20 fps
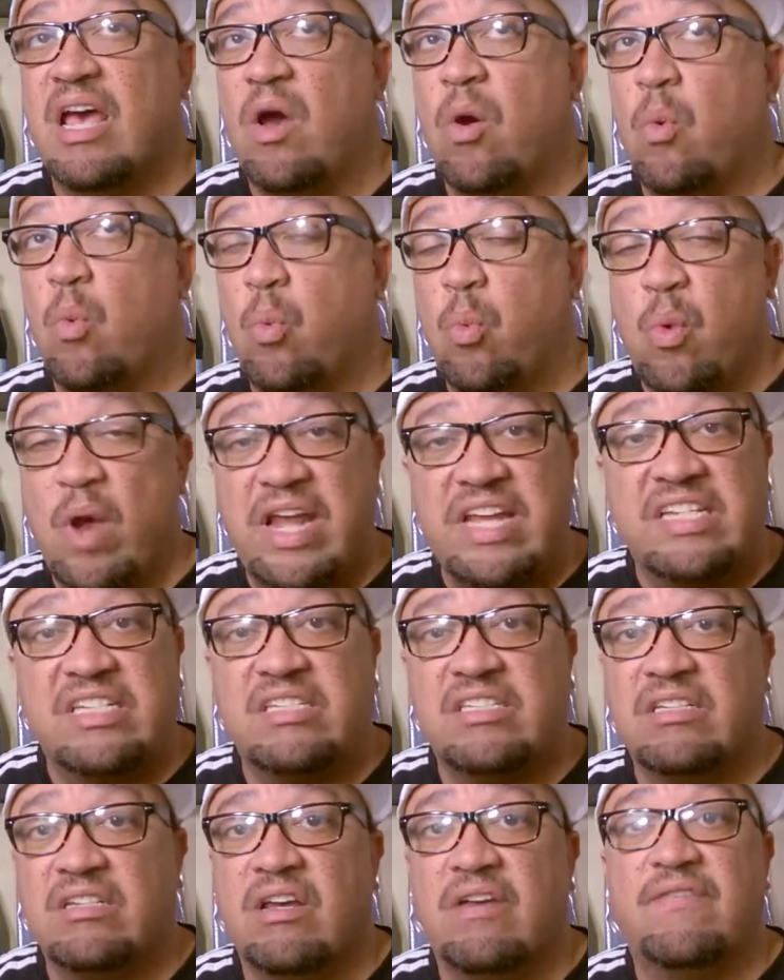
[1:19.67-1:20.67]
a
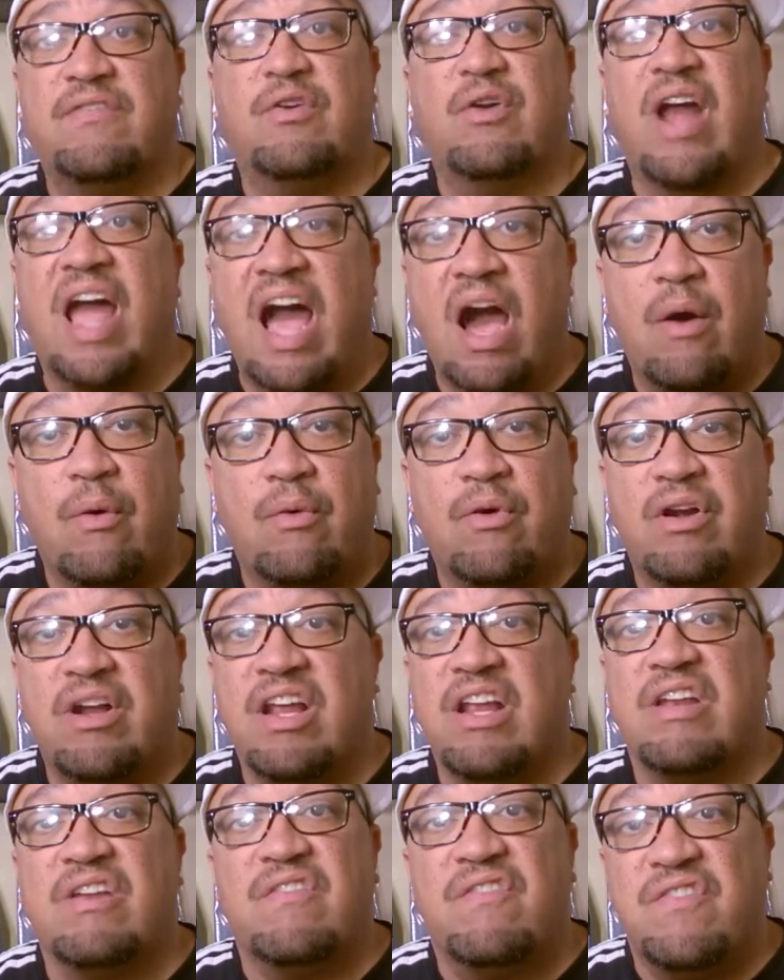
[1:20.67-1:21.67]
waste of your
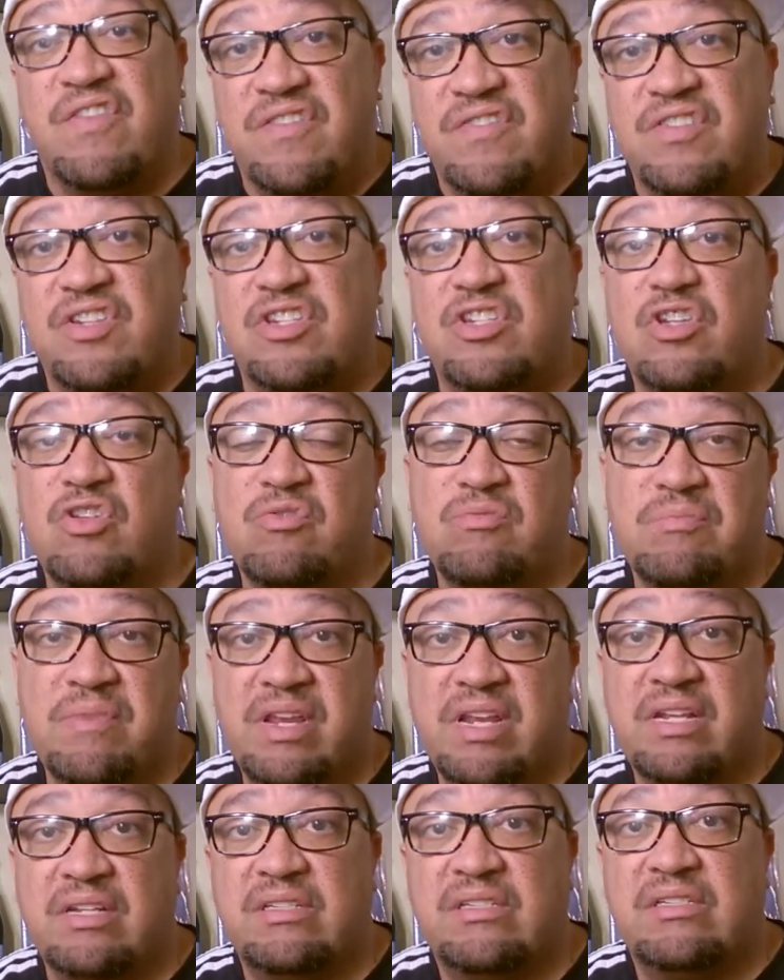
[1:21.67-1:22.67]
hour and 52
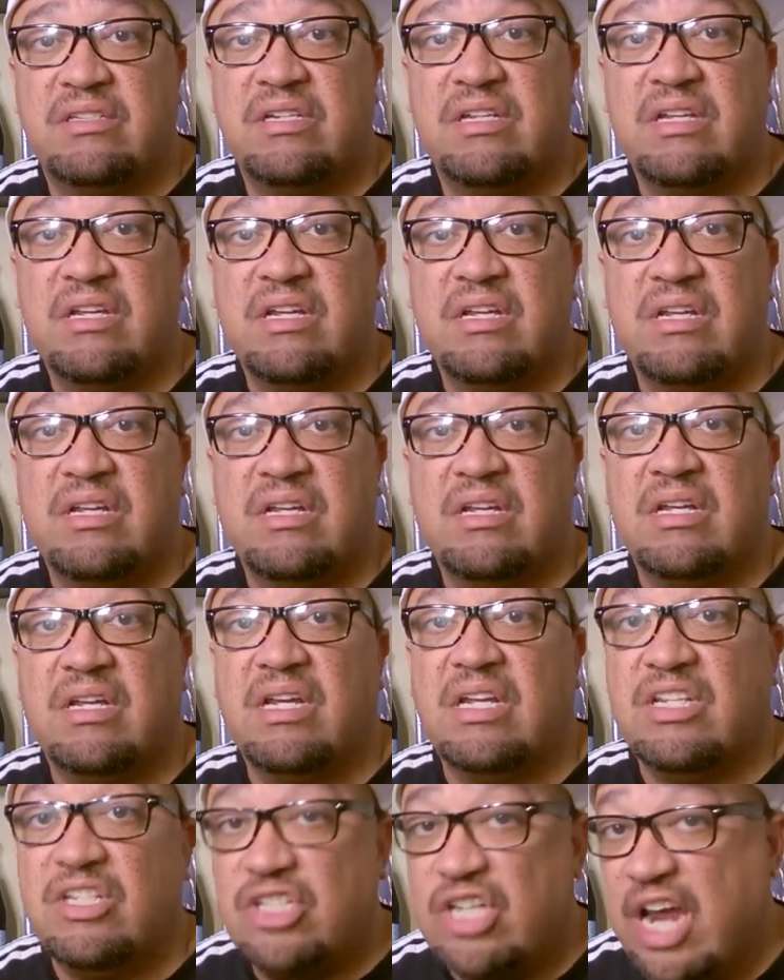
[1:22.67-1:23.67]
minutes
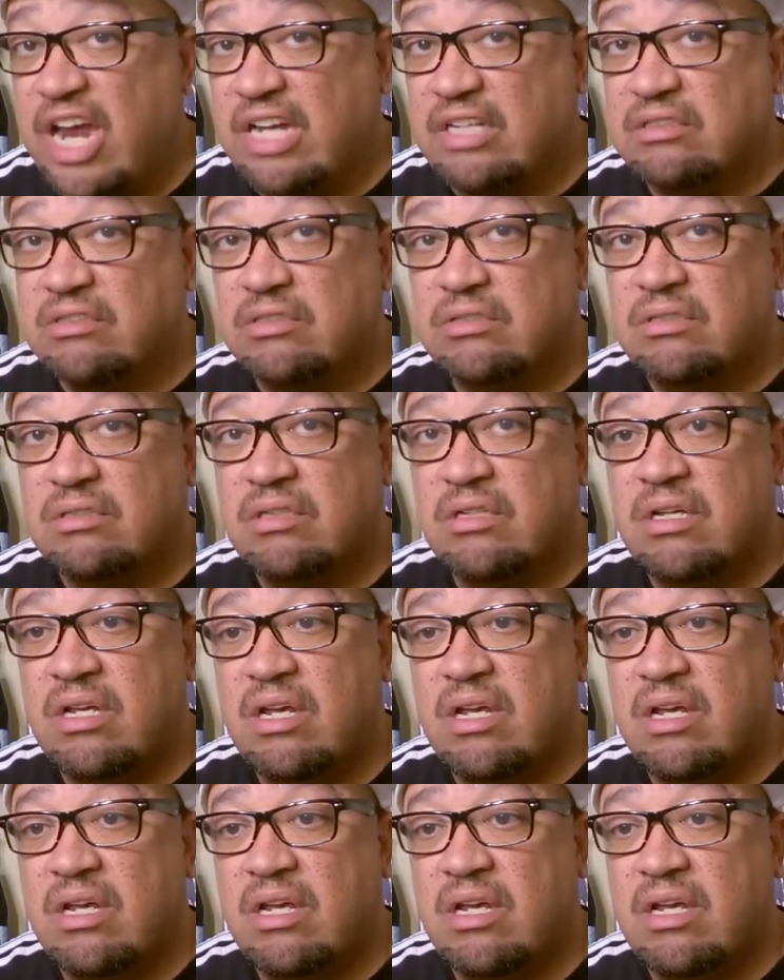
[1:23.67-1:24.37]
and change.